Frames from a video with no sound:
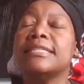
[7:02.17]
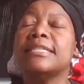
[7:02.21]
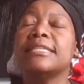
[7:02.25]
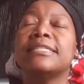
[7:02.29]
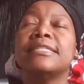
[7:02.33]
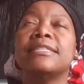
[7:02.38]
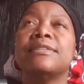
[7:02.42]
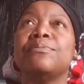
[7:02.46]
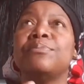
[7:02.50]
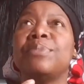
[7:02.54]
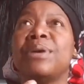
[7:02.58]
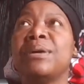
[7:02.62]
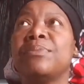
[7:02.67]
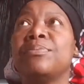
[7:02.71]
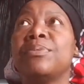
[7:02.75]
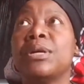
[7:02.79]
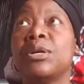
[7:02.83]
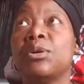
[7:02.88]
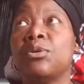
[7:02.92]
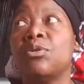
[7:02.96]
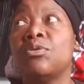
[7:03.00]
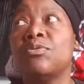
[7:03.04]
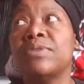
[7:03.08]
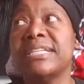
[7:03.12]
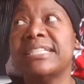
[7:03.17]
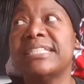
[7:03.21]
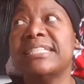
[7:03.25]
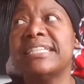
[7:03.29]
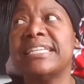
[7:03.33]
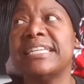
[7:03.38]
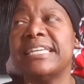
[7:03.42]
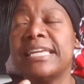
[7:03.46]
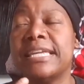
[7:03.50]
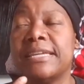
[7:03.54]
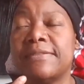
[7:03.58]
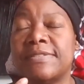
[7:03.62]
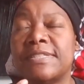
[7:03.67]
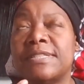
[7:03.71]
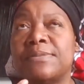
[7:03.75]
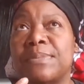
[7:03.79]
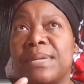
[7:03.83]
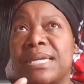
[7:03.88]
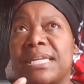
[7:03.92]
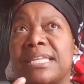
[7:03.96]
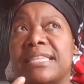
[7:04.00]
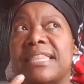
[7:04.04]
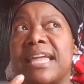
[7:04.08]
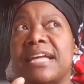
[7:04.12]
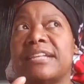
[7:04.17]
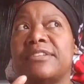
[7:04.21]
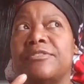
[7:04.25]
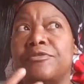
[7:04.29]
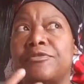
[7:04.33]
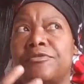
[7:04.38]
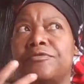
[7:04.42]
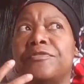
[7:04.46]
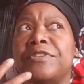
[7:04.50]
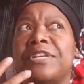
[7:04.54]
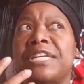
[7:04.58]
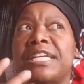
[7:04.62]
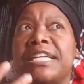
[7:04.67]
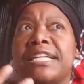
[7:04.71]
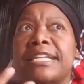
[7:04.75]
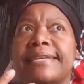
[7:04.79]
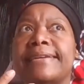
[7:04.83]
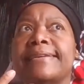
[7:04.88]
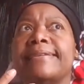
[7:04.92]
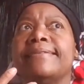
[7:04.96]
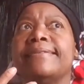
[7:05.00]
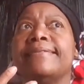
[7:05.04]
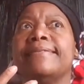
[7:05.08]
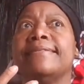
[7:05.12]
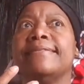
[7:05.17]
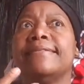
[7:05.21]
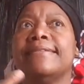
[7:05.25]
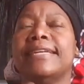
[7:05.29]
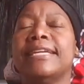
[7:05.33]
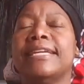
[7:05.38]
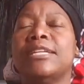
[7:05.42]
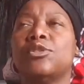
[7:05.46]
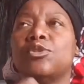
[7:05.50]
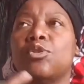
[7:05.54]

Zimbabwe always gives me that feeling. It